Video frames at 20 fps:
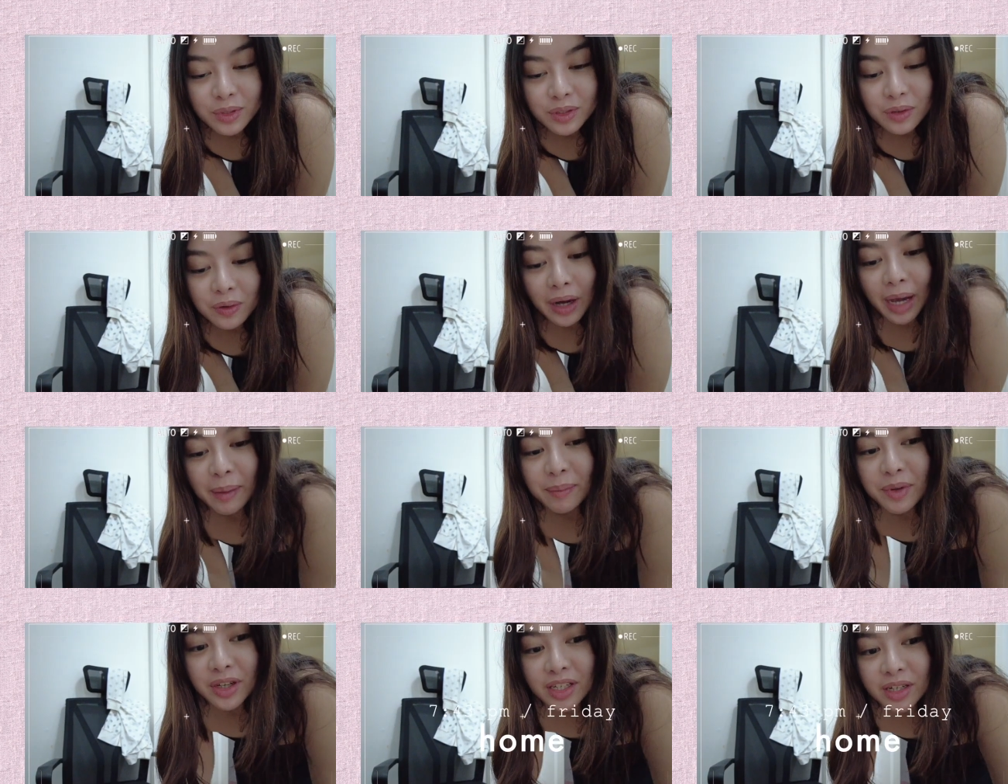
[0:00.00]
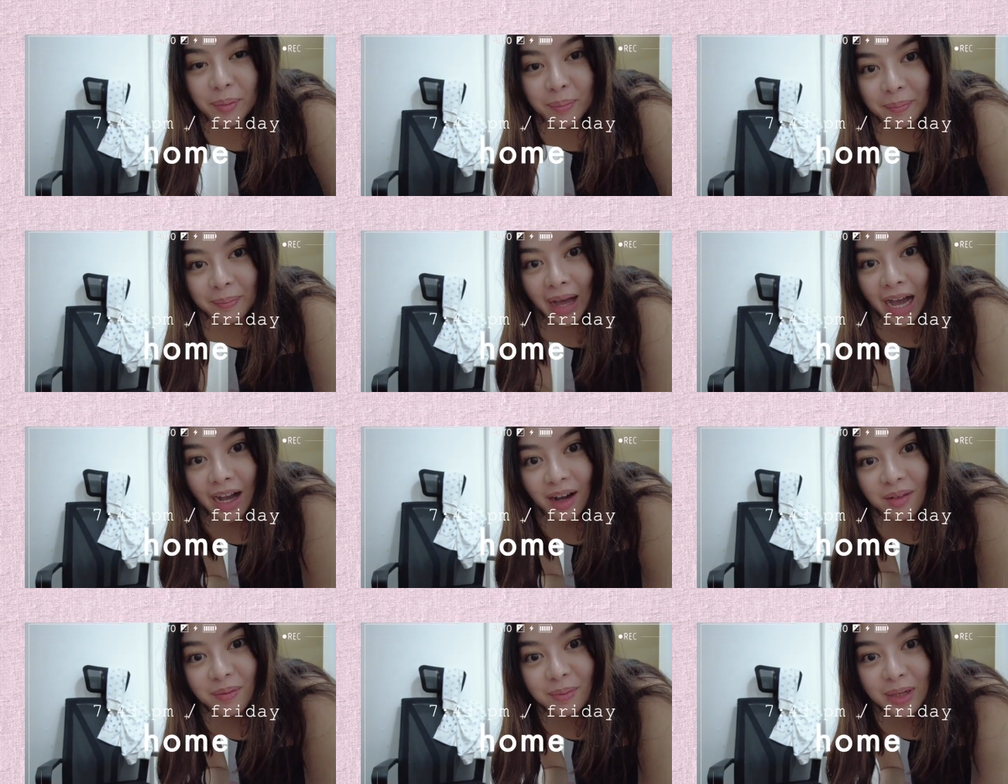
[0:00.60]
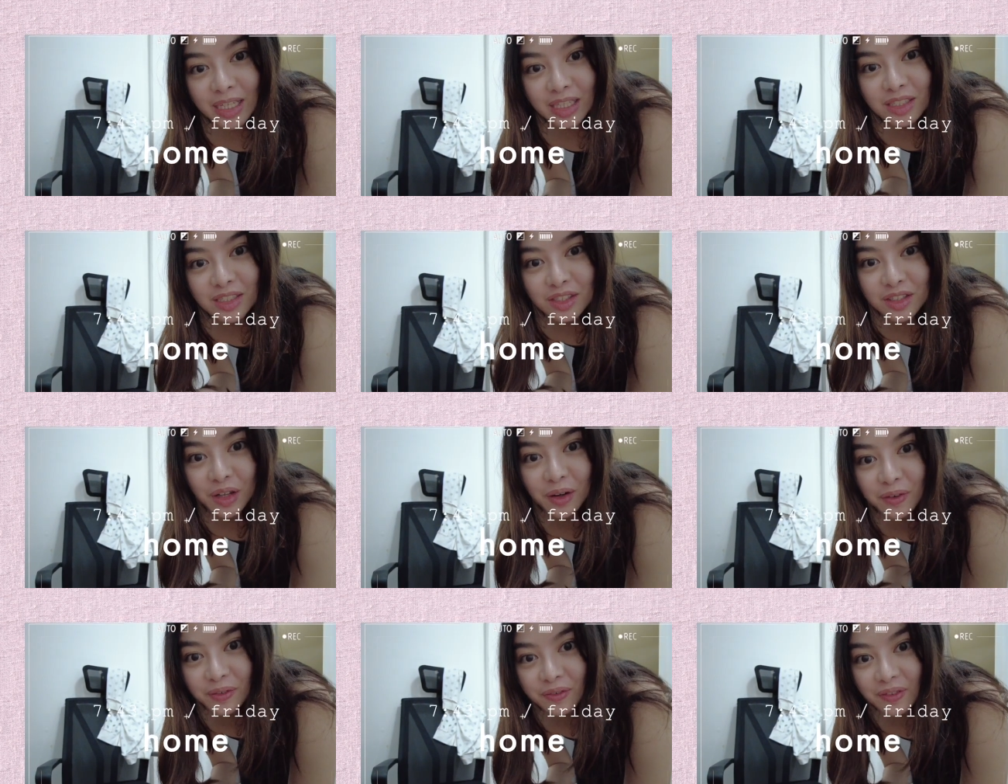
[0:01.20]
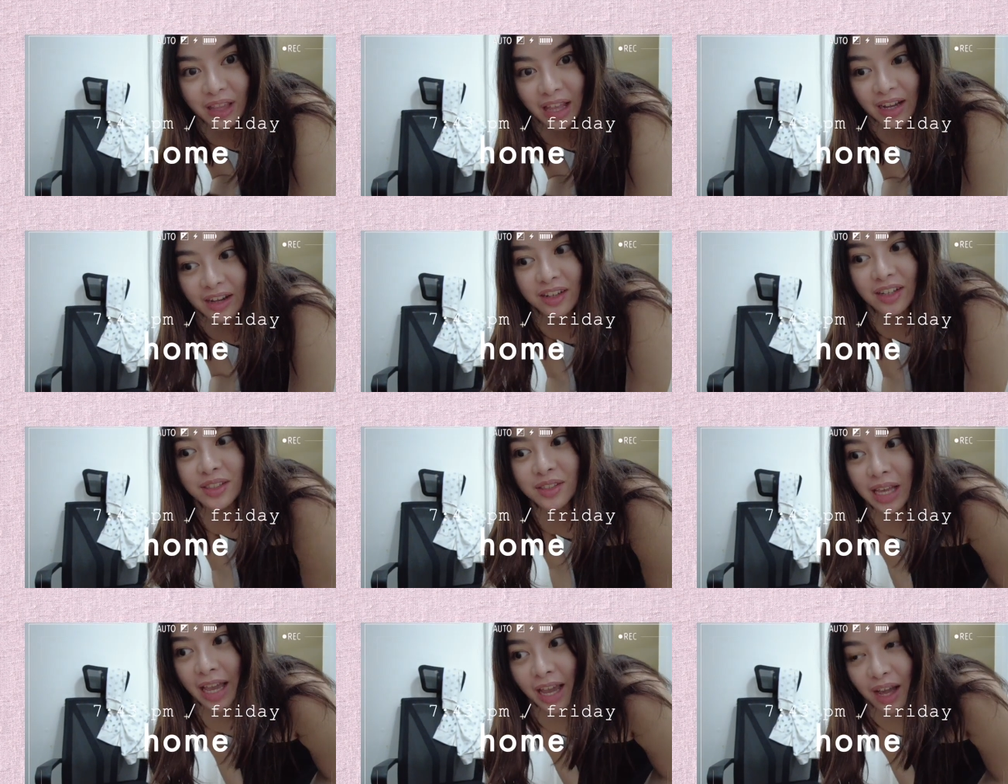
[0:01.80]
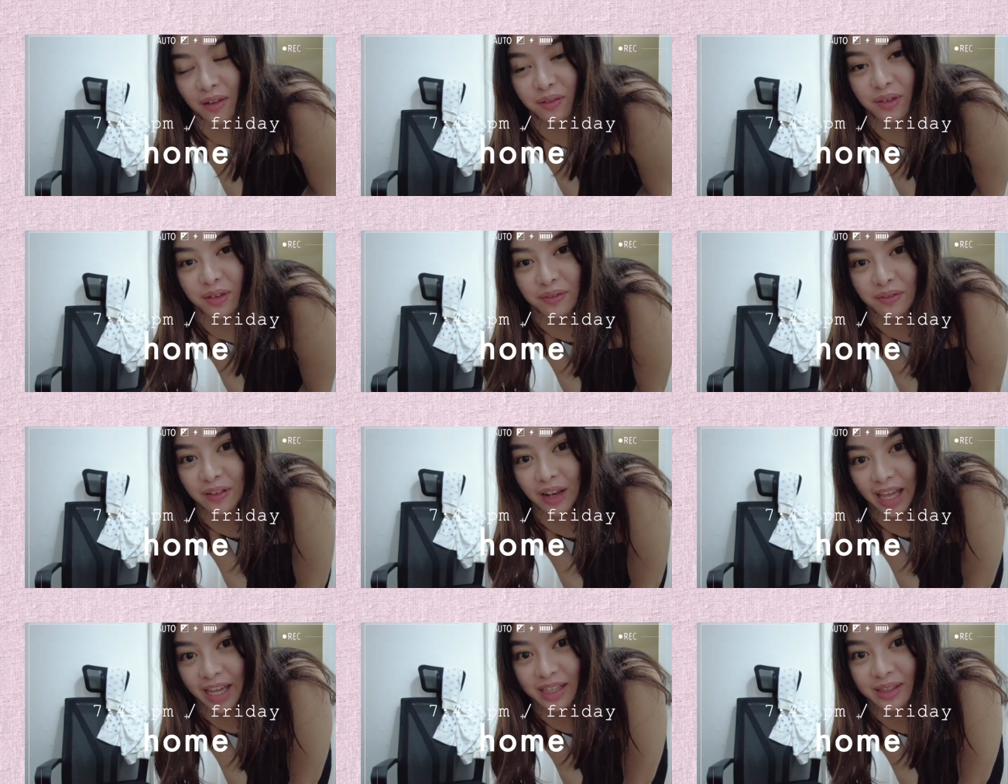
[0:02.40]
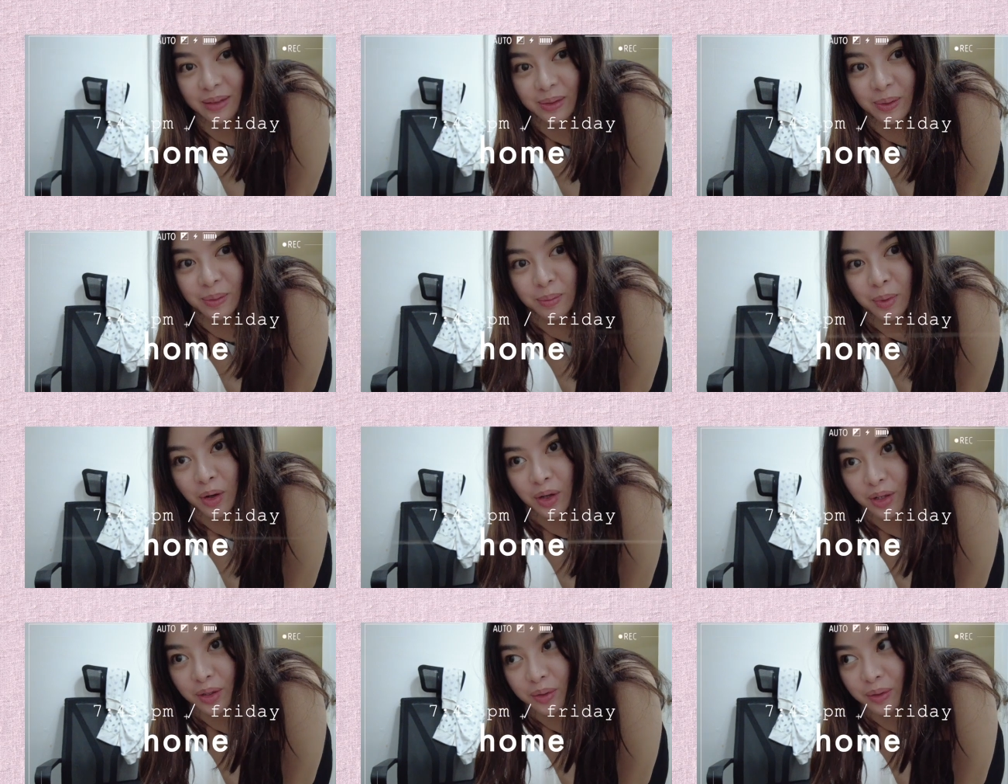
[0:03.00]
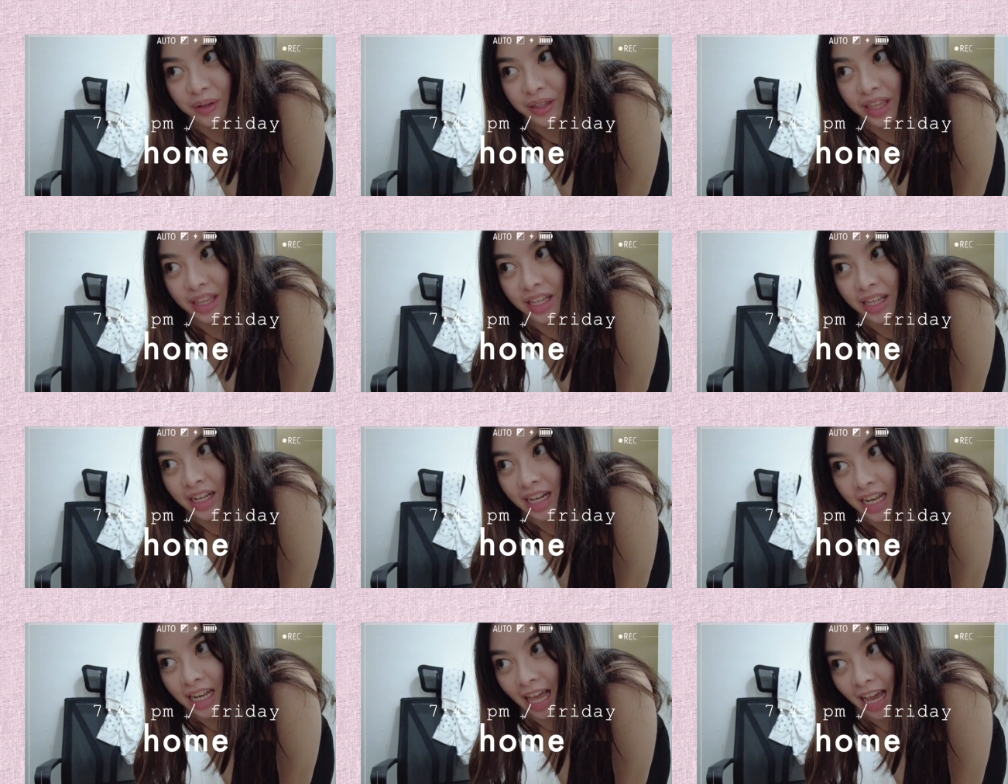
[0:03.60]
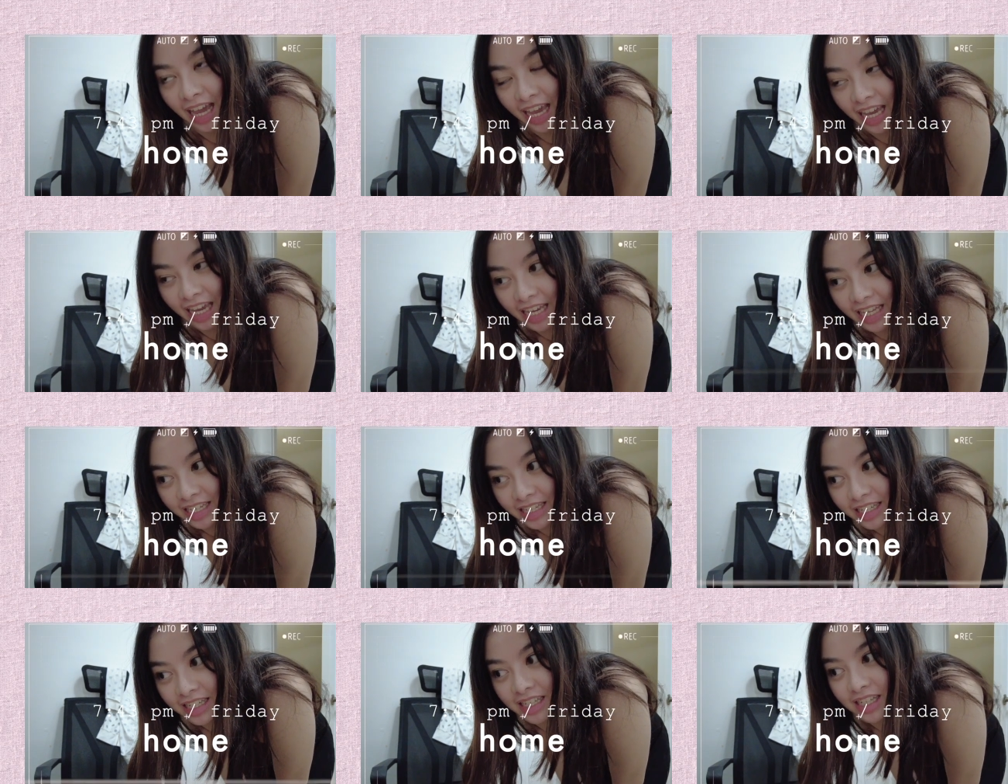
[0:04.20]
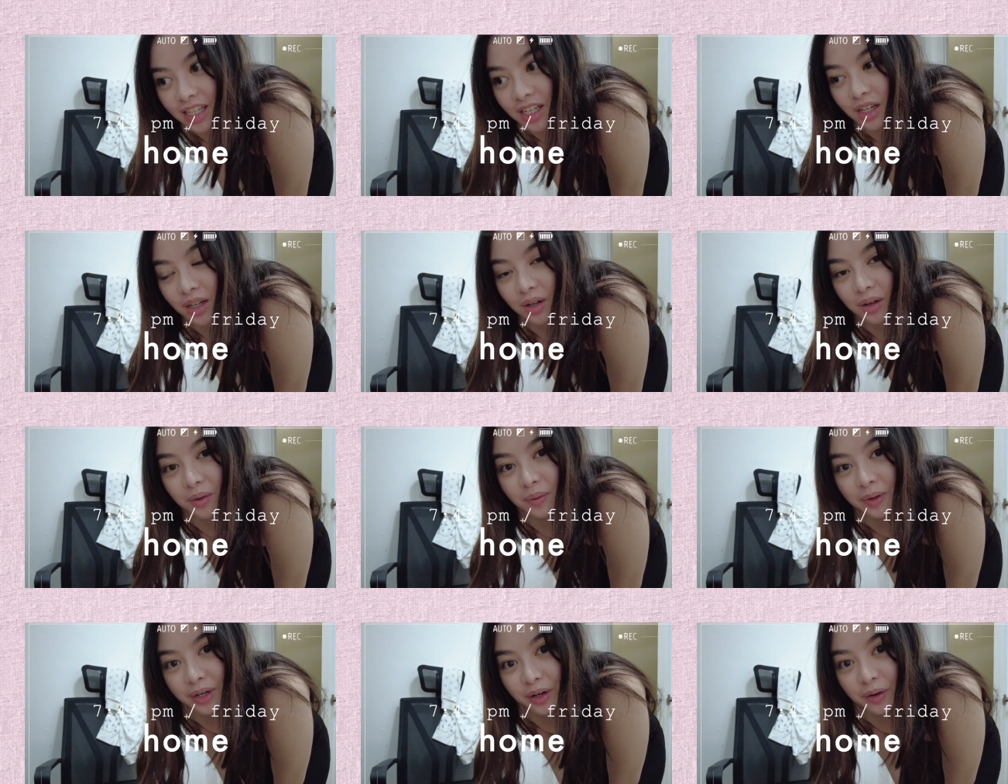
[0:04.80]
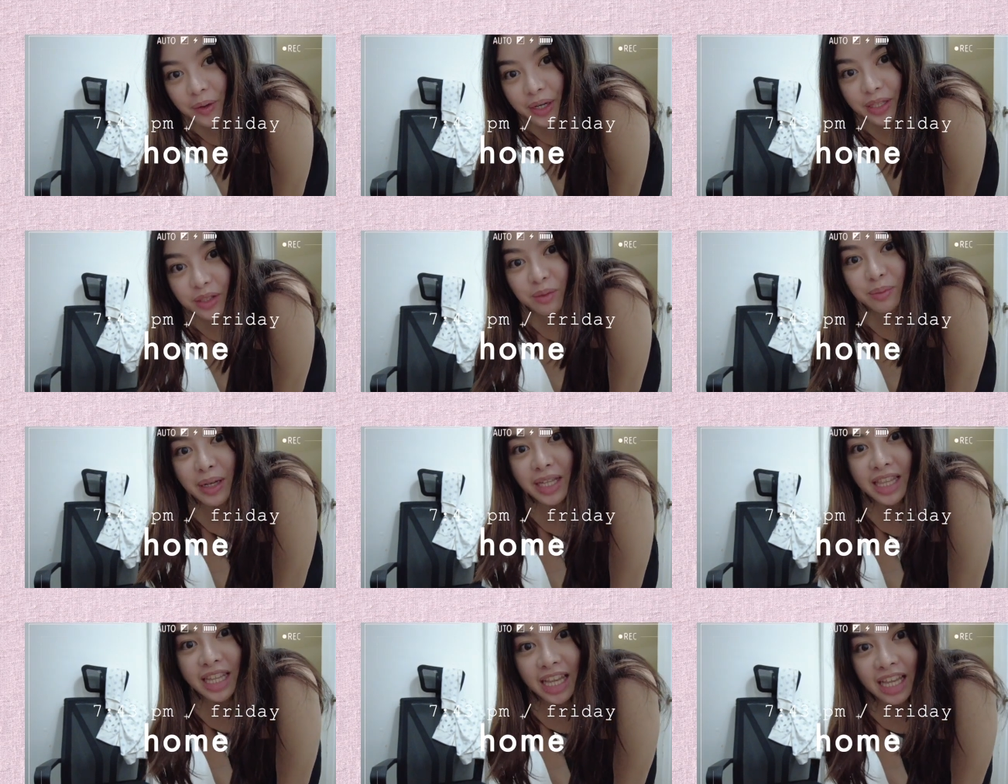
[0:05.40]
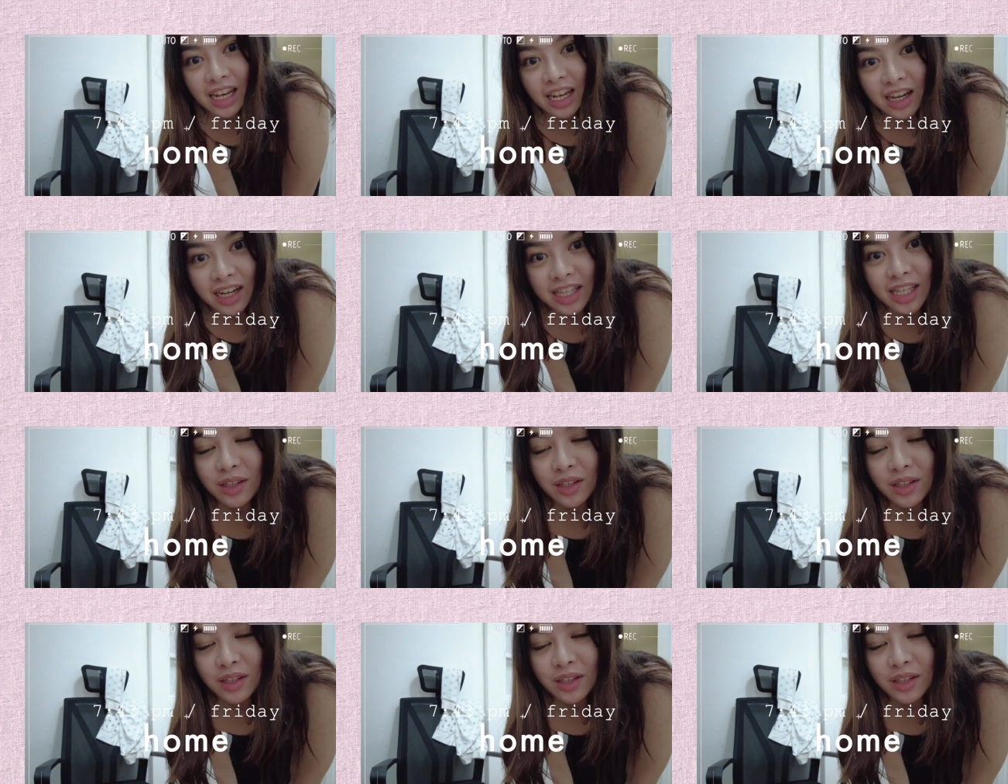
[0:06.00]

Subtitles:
So I'm gonna pack my stuff na because I have a flight tomorrow with Clyde. We're going to Manila.